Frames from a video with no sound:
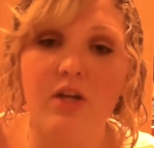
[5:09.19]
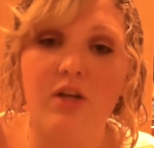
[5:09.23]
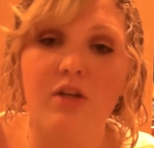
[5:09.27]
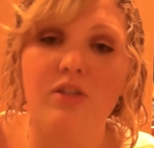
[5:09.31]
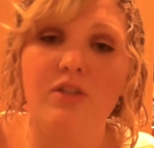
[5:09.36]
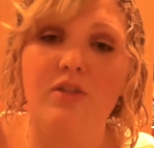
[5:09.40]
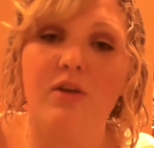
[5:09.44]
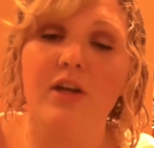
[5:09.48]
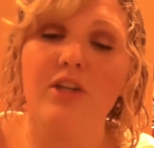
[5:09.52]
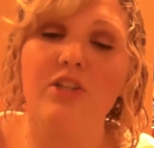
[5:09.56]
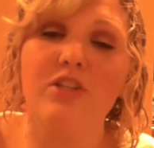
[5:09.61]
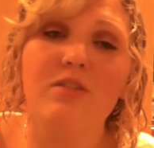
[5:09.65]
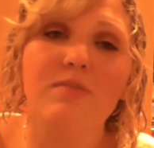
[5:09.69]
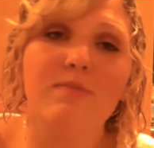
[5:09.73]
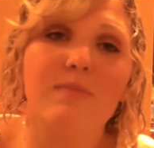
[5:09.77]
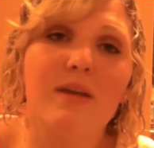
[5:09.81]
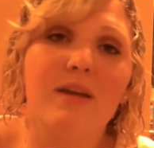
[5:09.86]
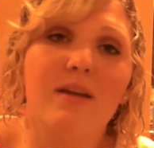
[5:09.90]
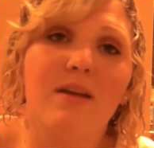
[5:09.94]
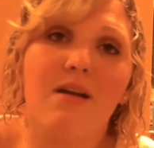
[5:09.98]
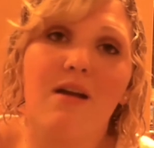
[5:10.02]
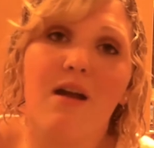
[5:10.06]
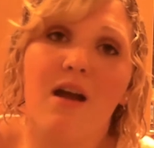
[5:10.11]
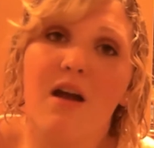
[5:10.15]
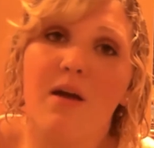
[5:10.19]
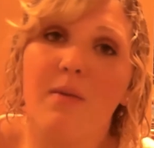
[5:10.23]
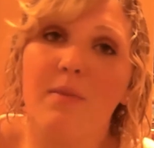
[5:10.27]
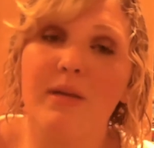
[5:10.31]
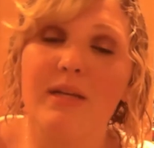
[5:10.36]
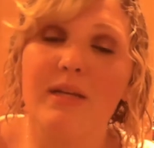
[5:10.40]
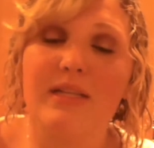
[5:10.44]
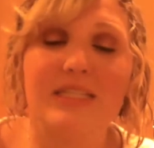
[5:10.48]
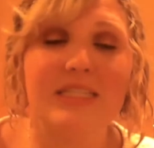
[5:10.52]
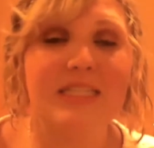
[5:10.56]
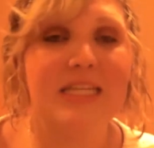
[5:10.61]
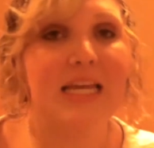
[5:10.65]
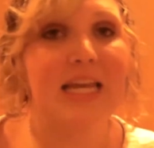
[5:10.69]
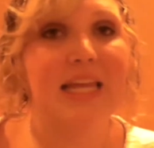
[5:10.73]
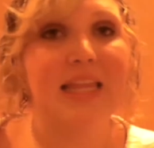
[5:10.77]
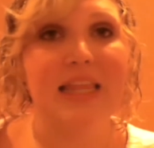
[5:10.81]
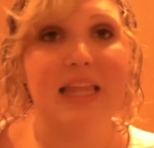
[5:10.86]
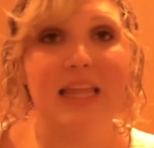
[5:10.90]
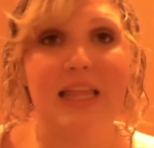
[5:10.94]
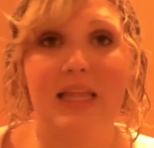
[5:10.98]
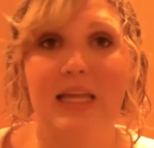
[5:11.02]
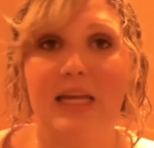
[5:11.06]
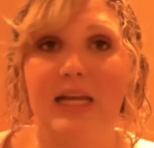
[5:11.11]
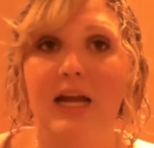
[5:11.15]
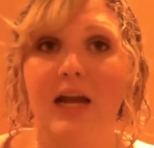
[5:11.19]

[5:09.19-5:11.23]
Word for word: So I just make a comment saying that, like,